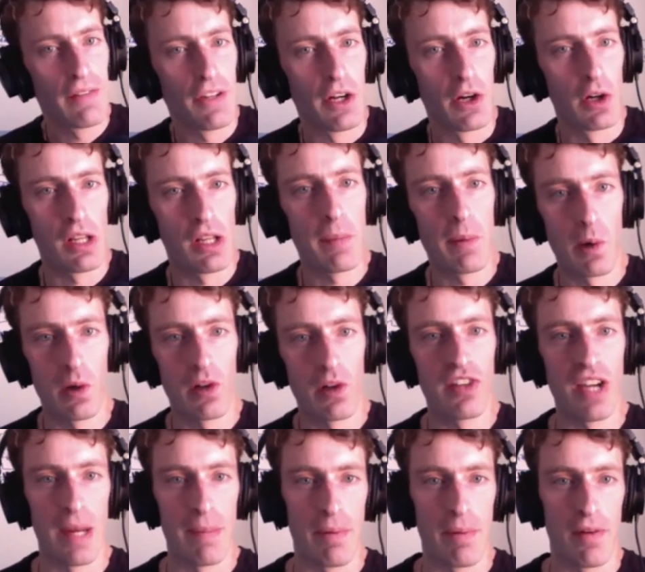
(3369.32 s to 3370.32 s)
early
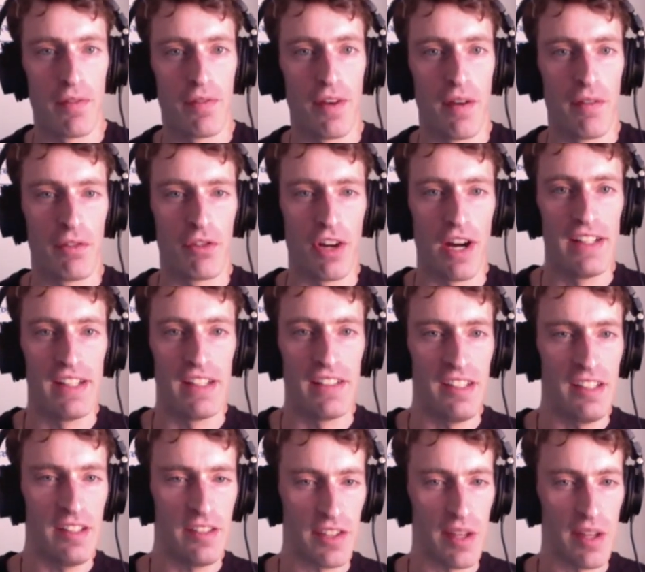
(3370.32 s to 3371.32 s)
prototype of trying to
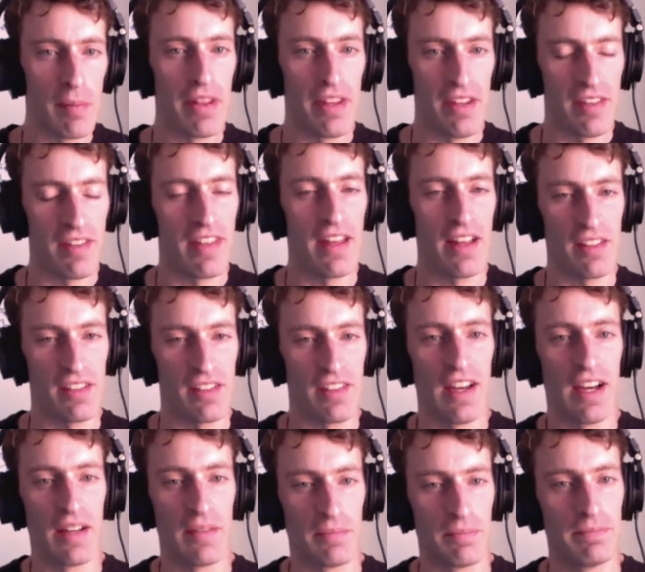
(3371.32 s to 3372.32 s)
teach some of these things.
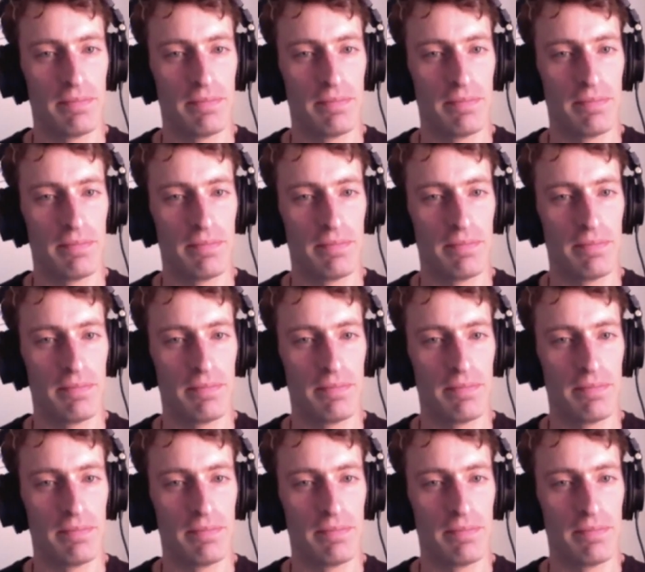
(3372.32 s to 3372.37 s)
Yeah.